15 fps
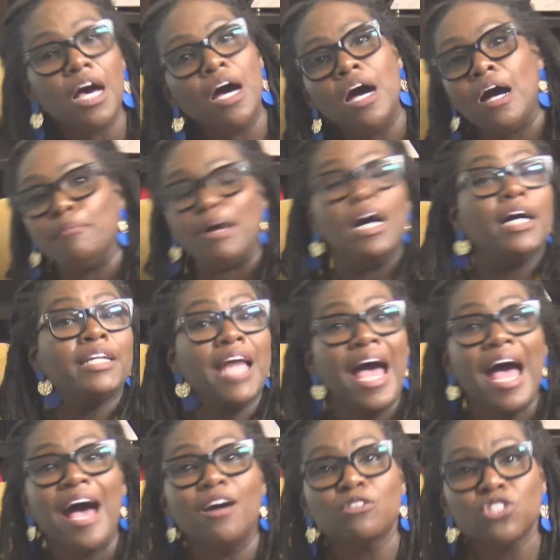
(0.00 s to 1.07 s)

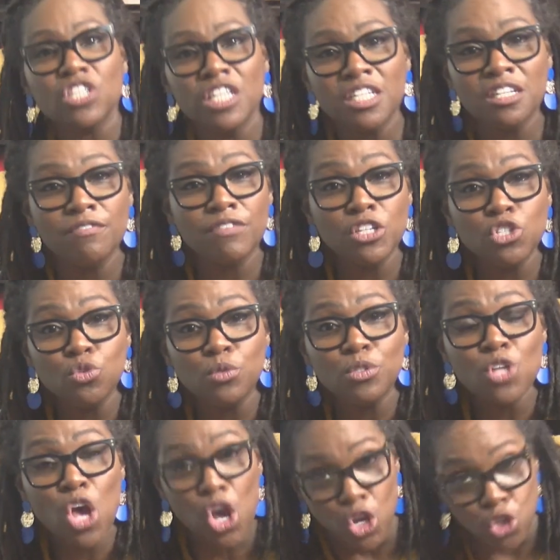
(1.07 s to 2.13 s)
unhoused
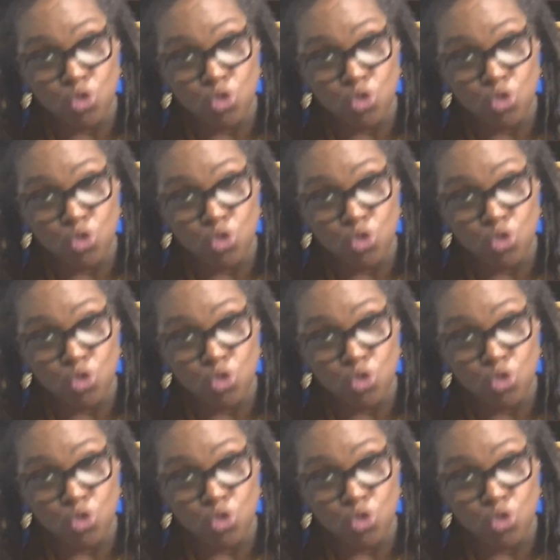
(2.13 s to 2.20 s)
individuals,